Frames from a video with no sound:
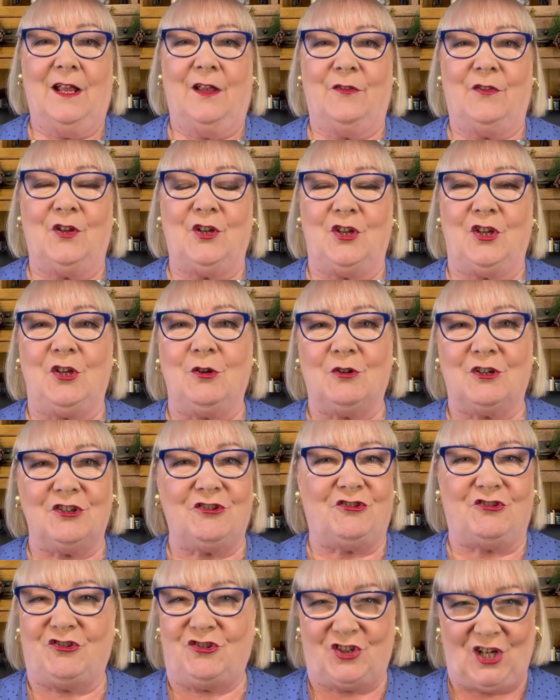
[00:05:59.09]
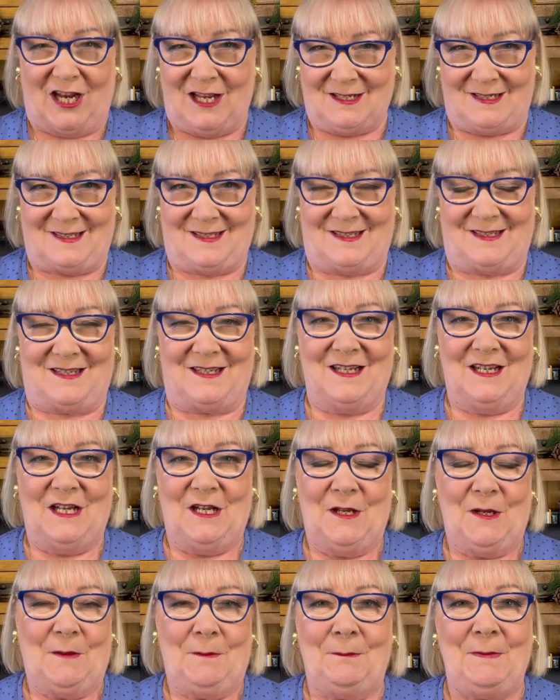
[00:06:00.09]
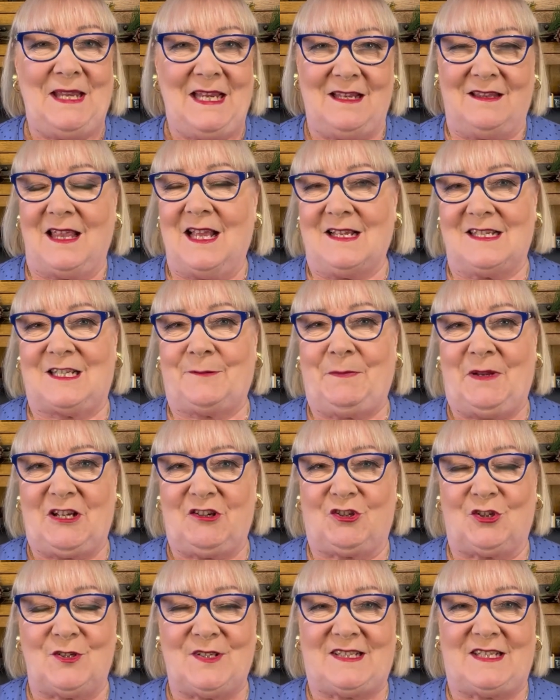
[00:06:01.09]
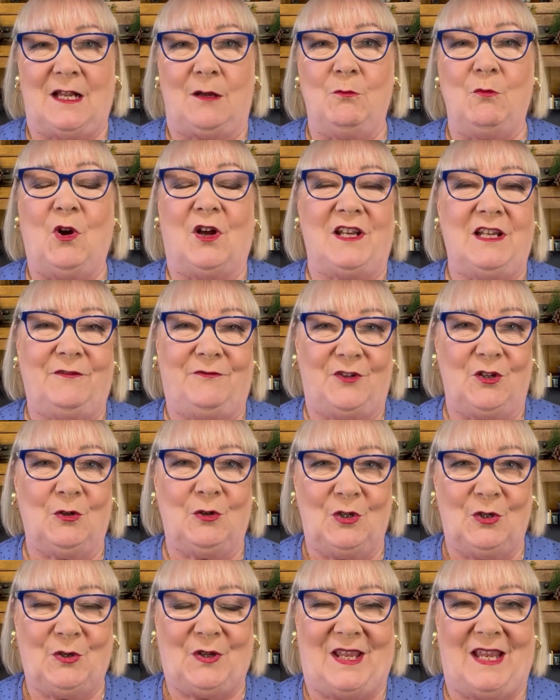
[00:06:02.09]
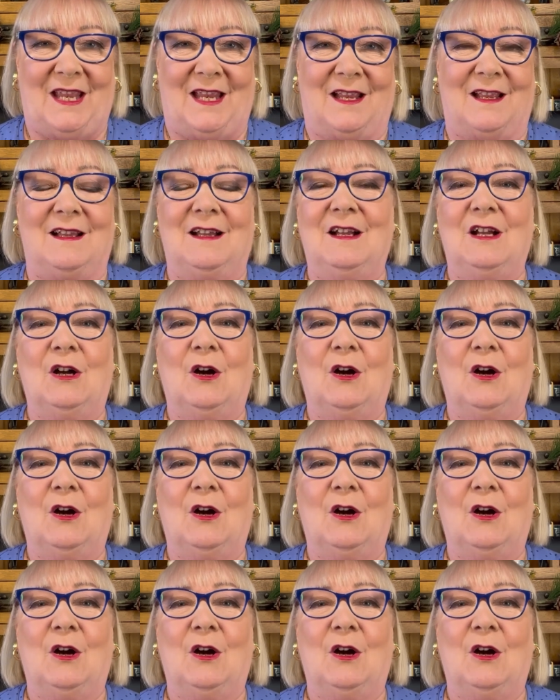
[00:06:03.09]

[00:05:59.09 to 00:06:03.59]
that you could just meet that special someone if you're looking,